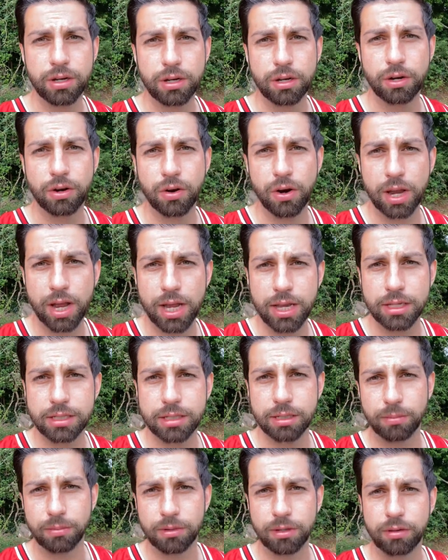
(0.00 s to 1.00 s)
create
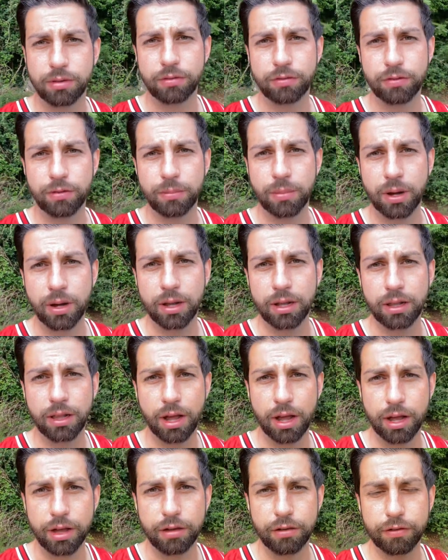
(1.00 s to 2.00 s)
something for my
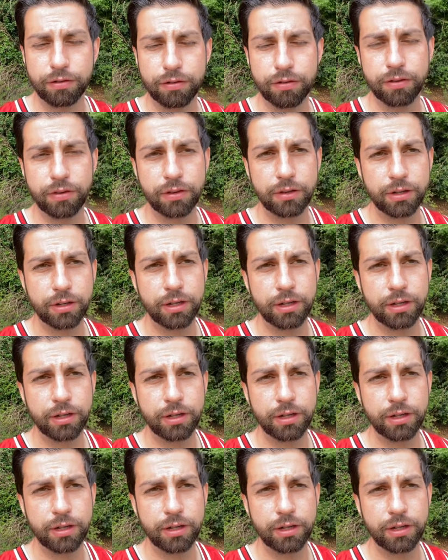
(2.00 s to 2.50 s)
life